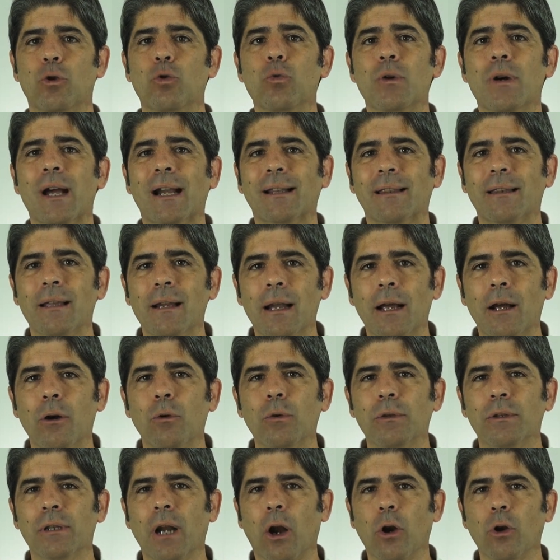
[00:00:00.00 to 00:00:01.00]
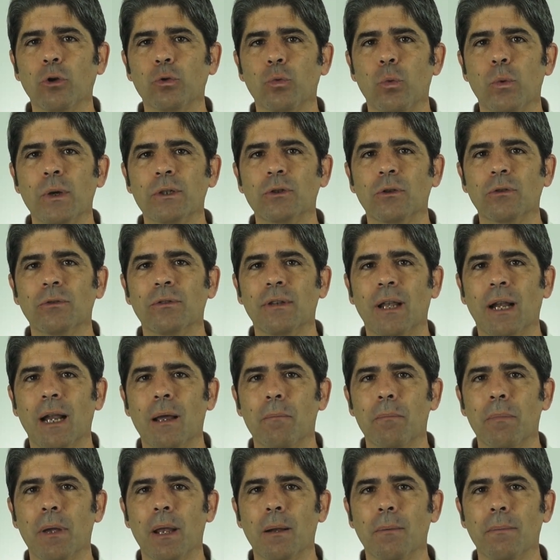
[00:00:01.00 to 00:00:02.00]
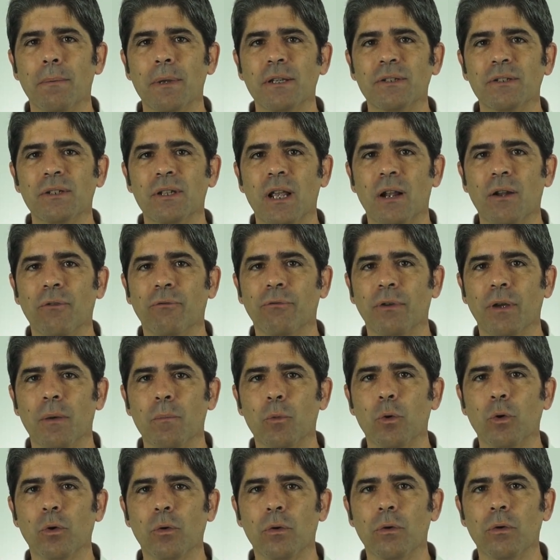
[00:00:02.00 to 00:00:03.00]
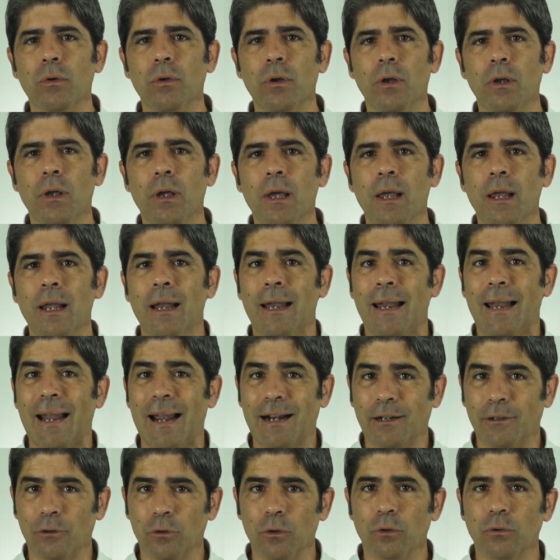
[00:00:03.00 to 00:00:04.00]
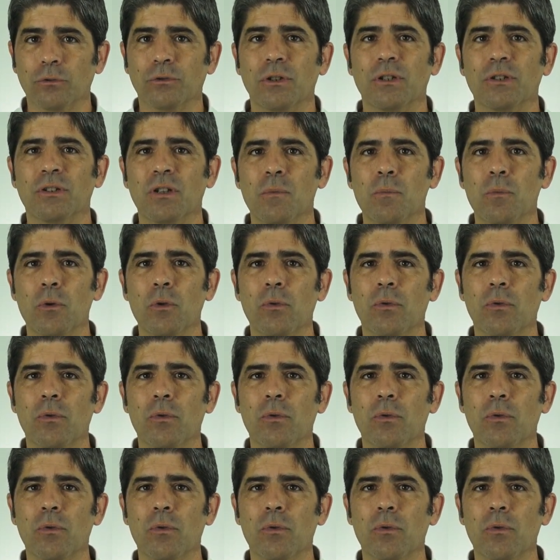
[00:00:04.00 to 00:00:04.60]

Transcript: The hip joints have cartilage between the pelvic bones and the femur.